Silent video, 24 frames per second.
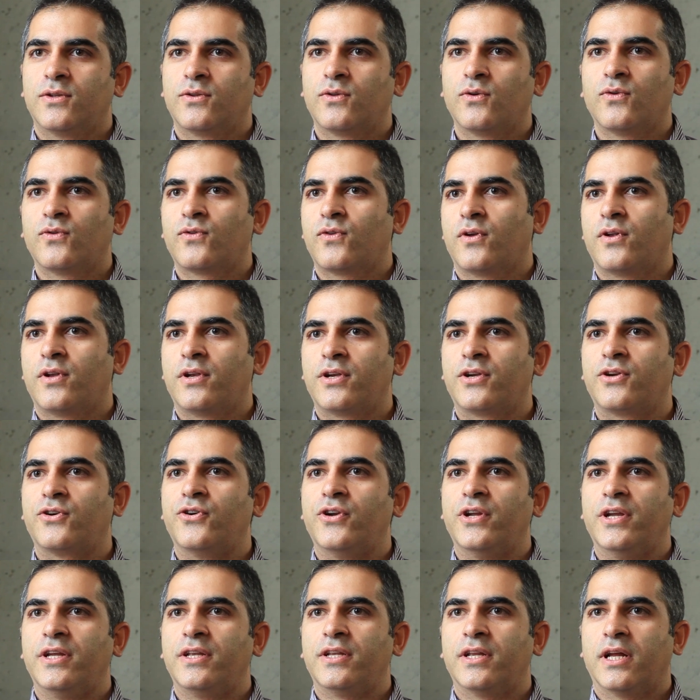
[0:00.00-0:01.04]
totally
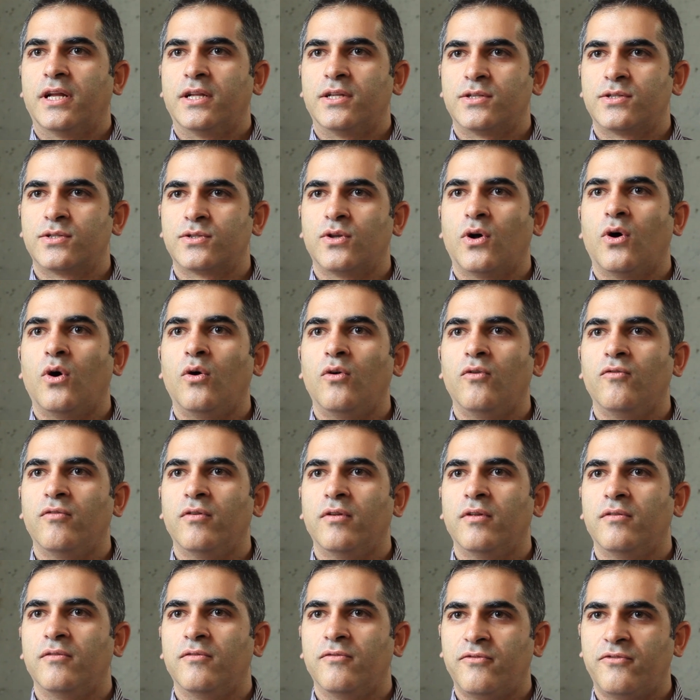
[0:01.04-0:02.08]
green and
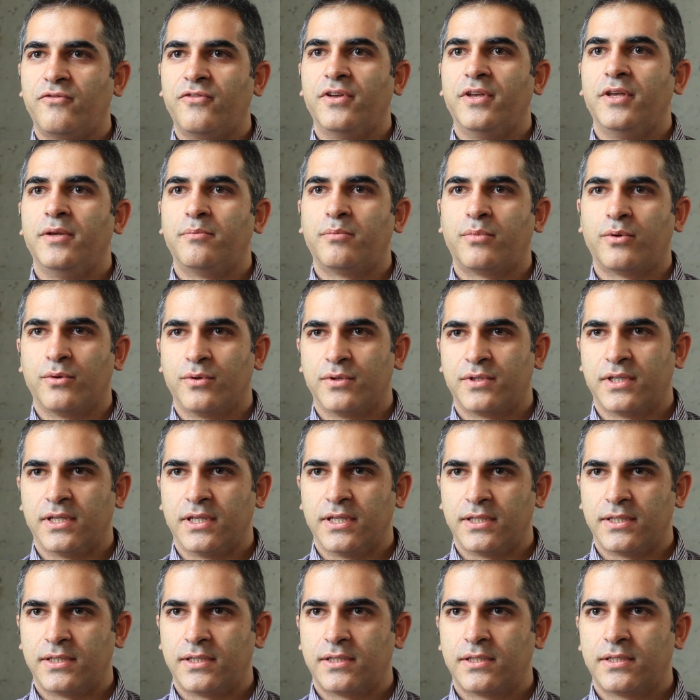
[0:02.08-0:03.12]
solvent-free
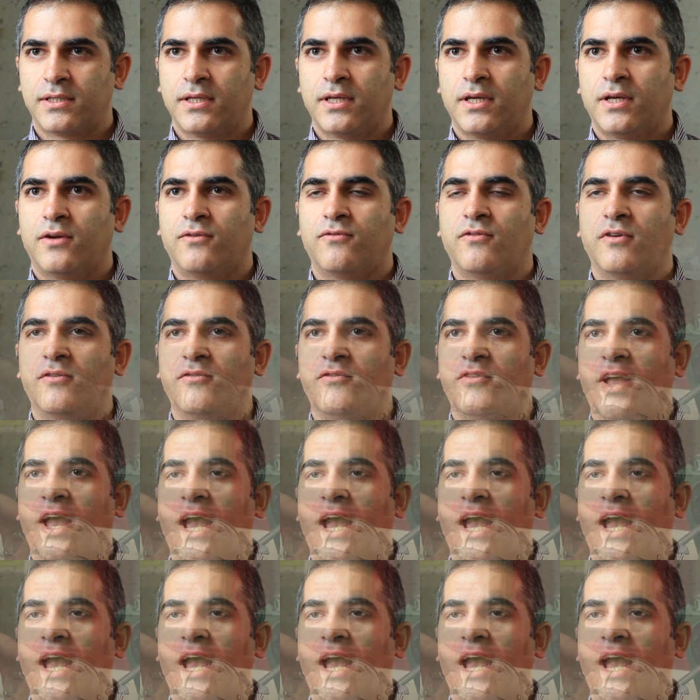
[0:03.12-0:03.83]
process, where we